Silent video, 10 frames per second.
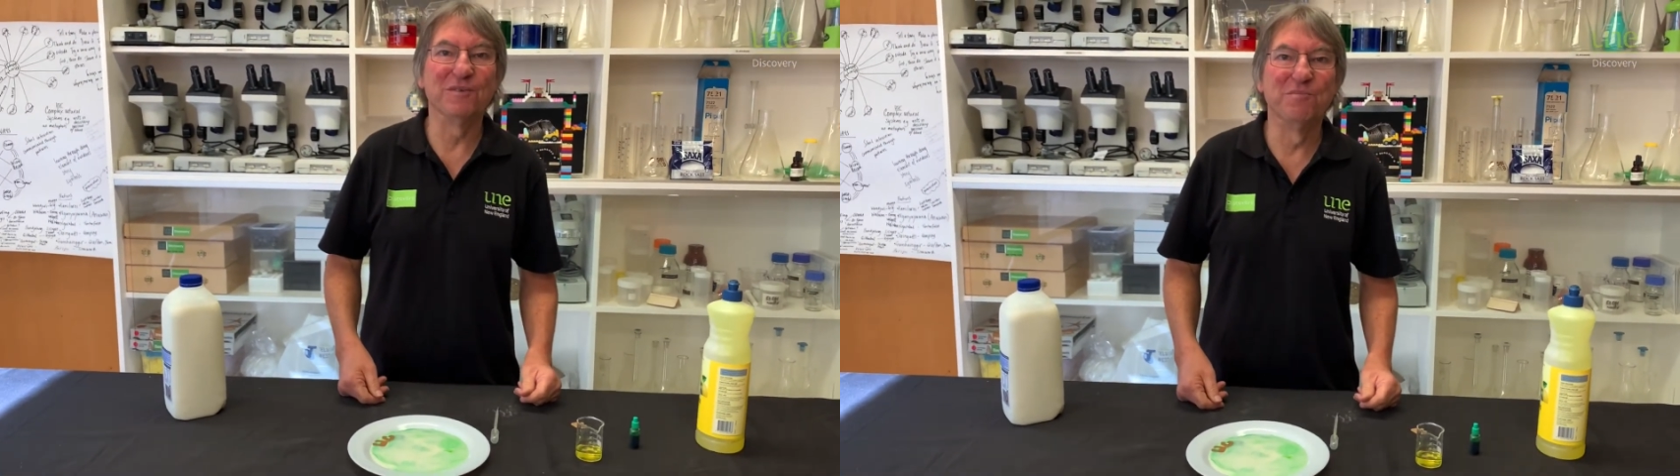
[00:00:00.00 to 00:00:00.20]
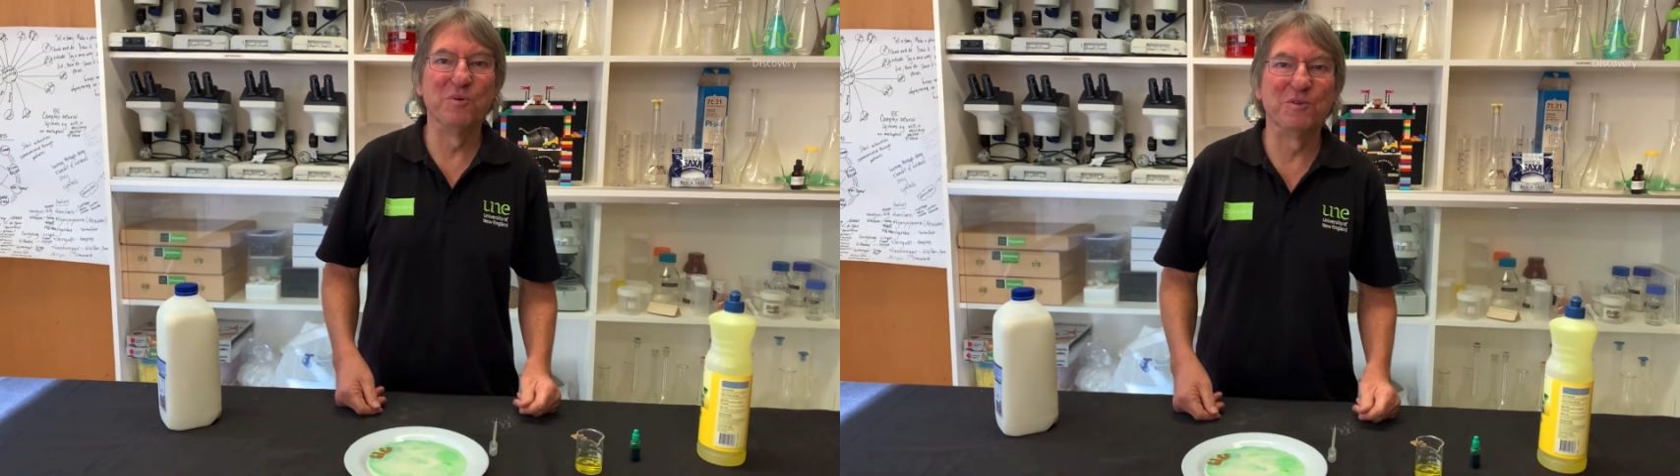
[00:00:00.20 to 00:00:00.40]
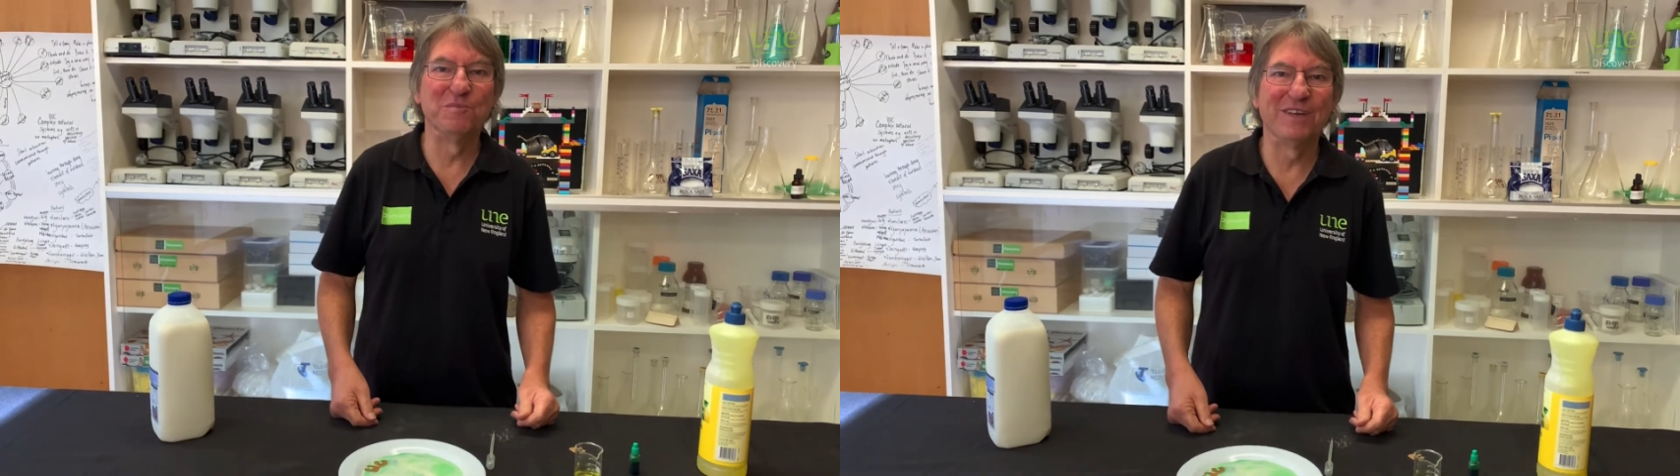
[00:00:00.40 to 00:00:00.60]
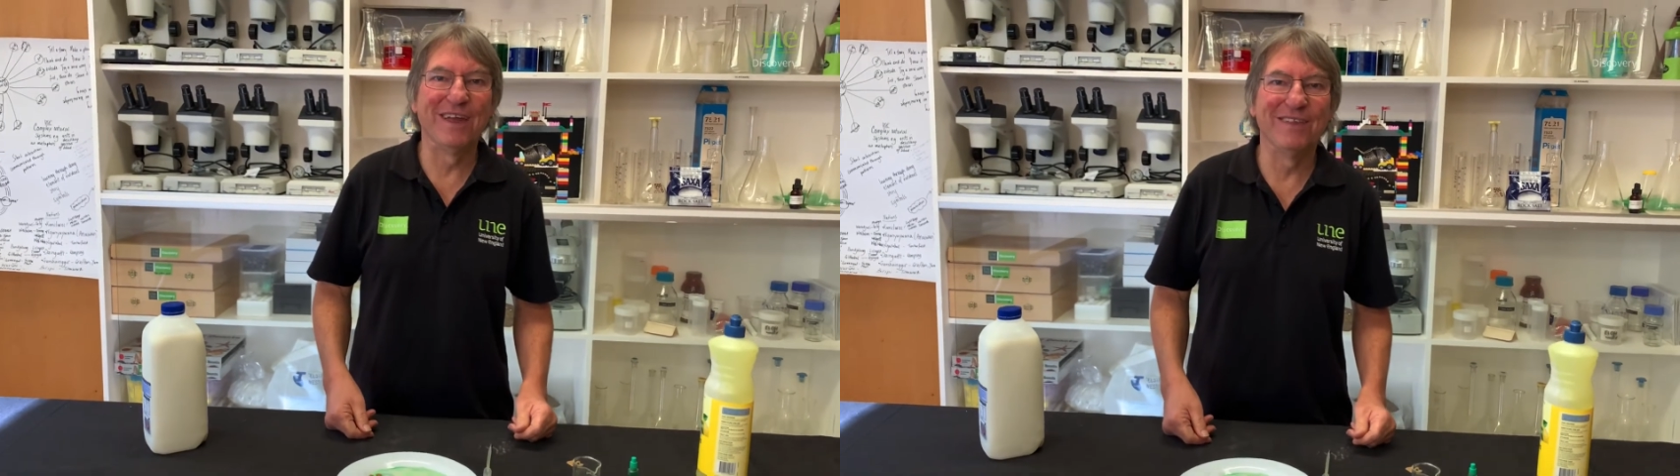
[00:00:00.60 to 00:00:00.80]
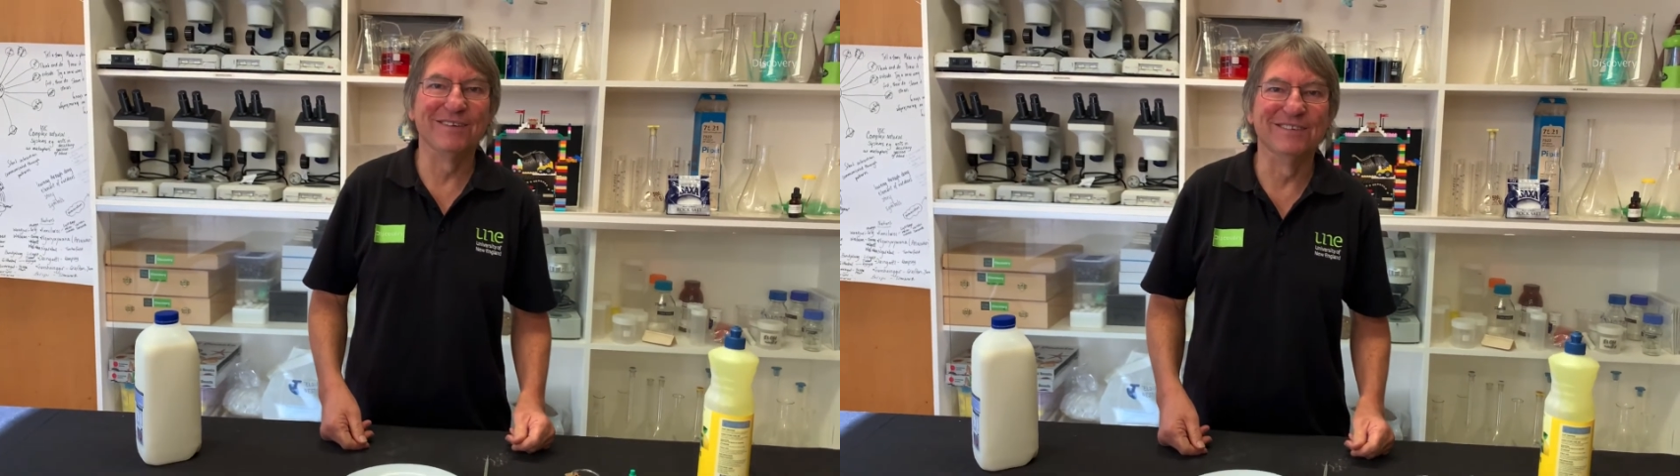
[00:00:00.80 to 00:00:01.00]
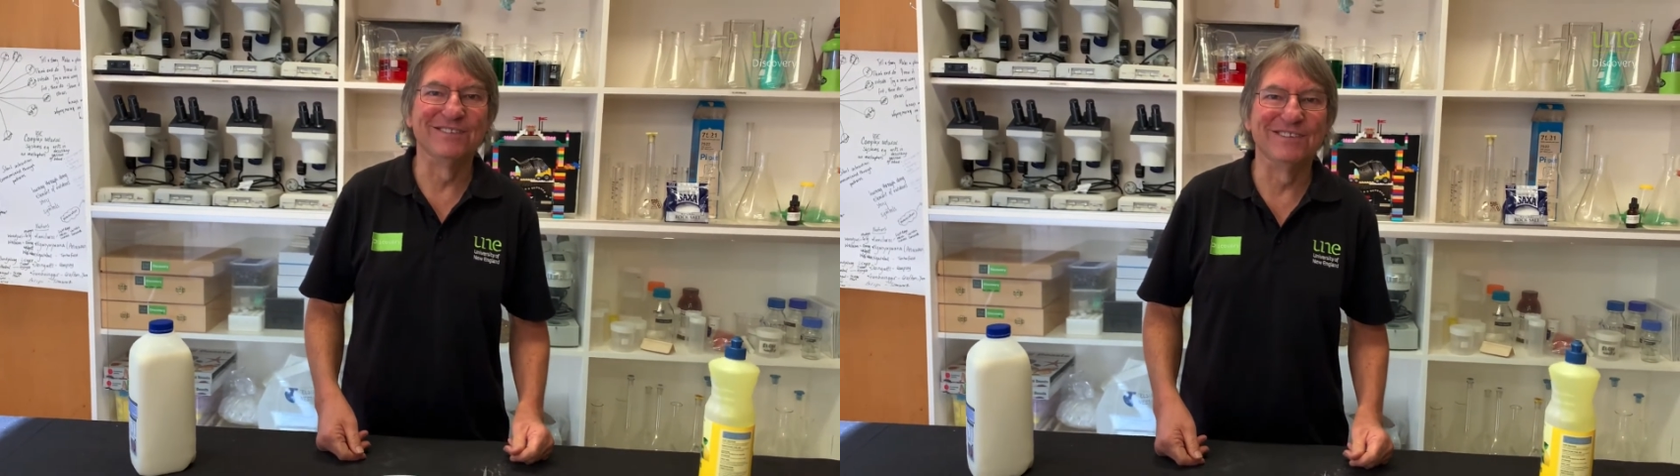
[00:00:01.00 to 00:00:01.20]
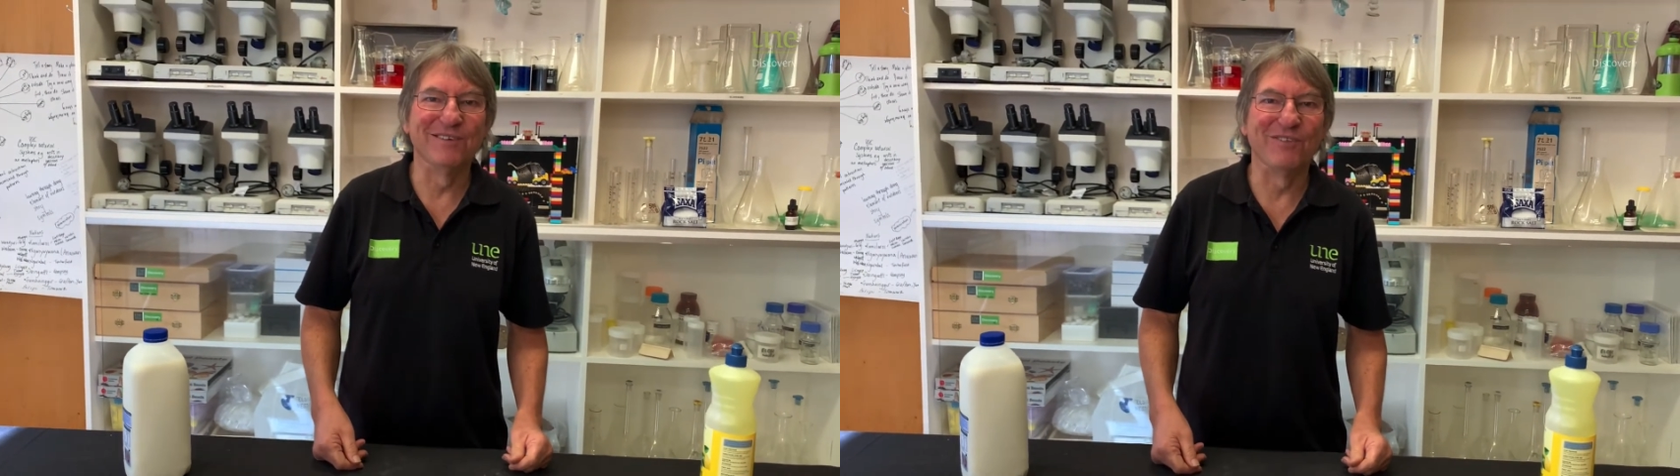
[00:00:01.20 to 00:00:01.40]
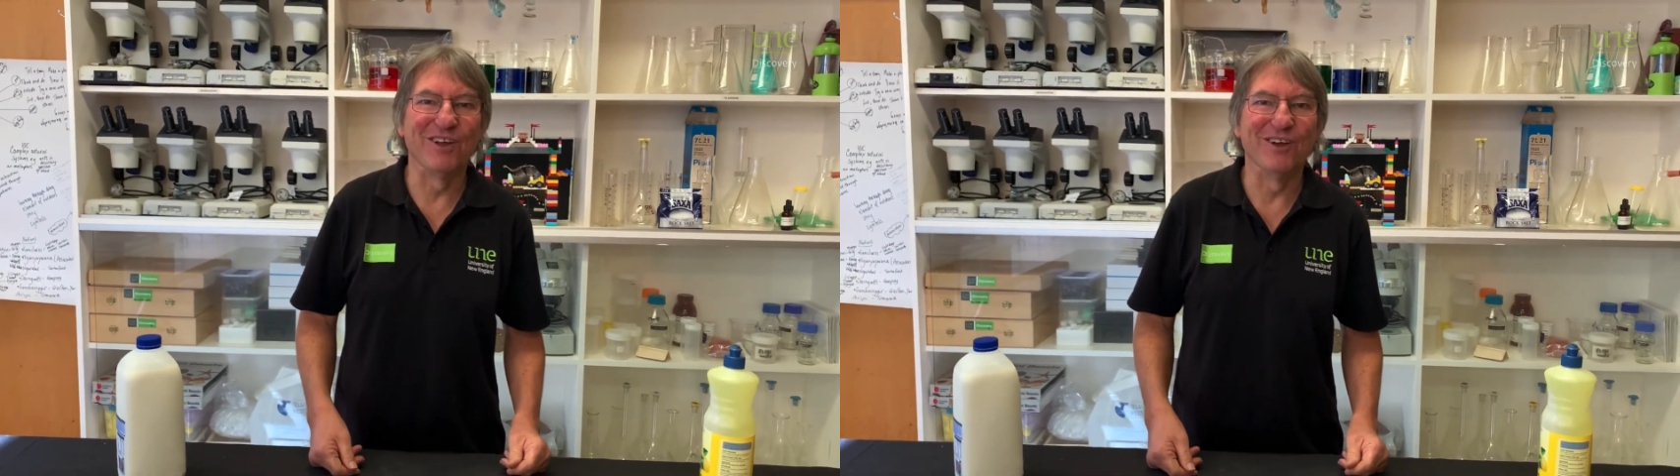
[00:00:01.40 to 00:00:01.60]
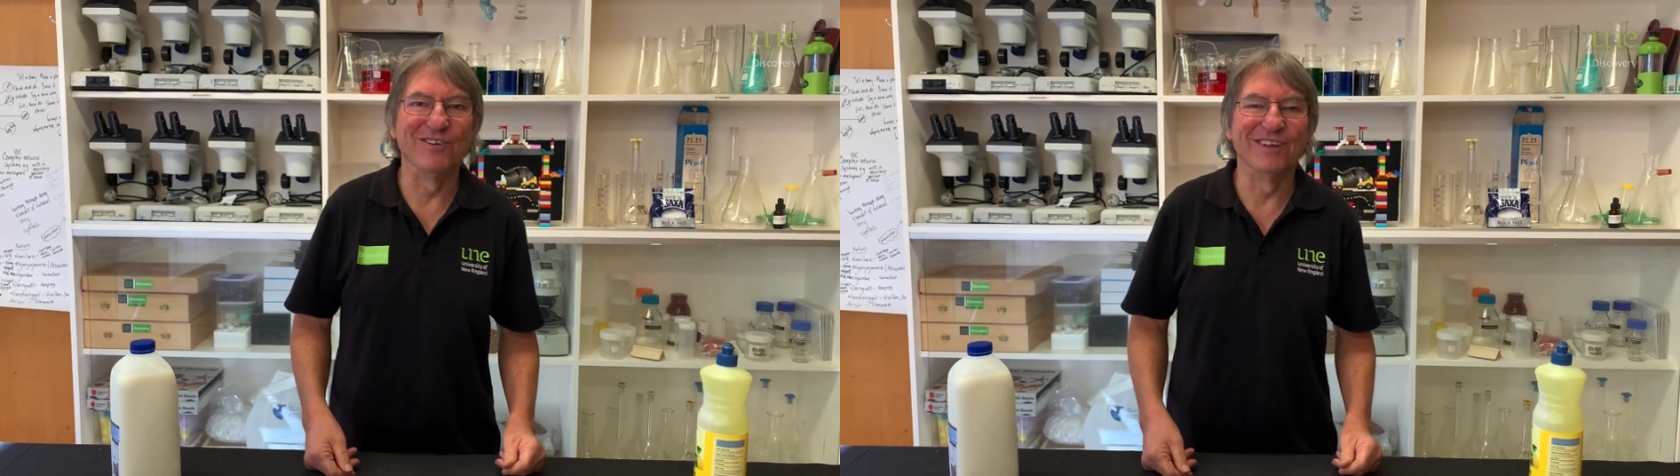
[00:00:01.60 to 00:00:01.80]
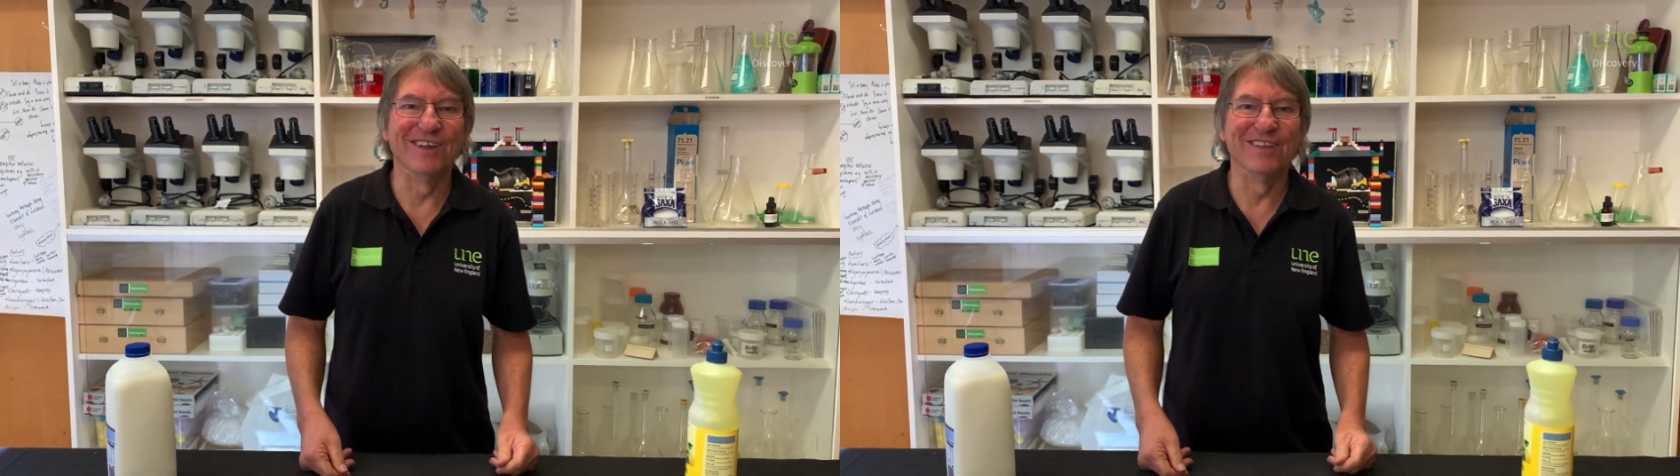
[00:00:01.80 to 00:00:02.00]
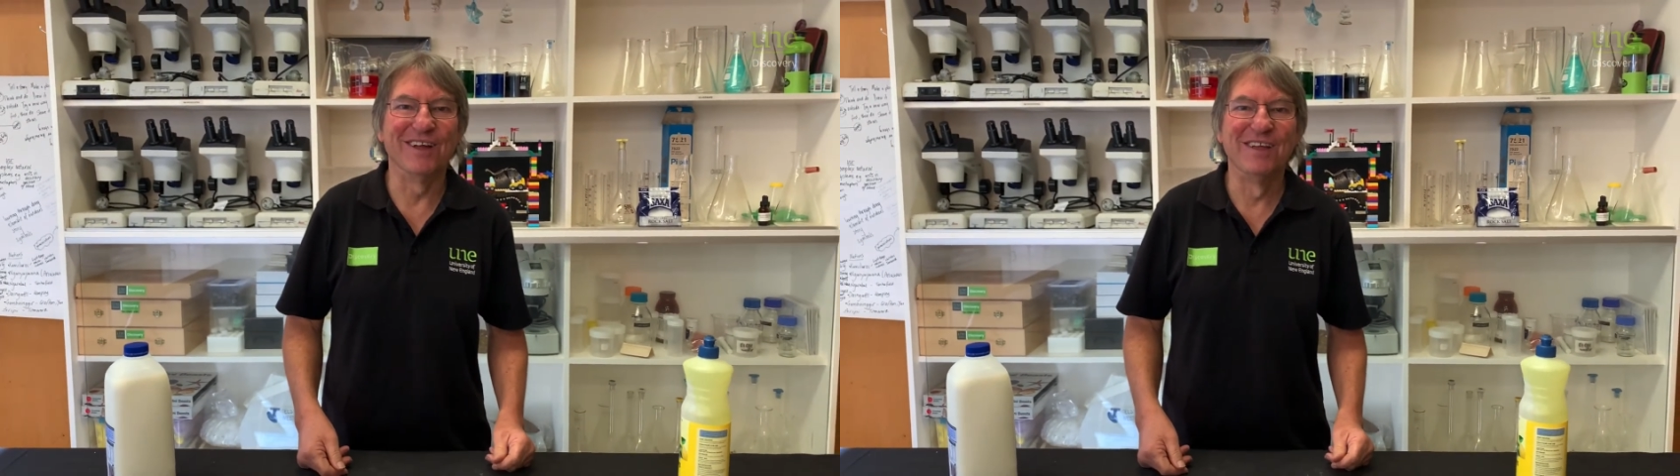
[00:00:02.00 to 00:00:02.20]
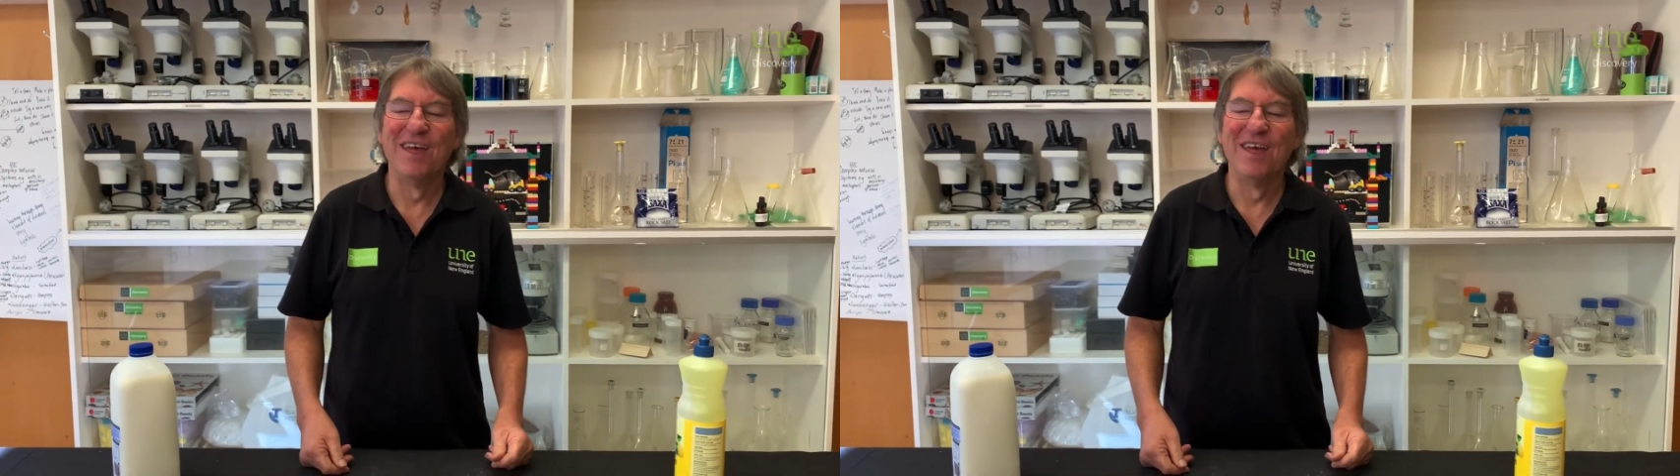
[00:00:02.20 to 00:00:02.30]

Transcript: and put them together and see if they go together.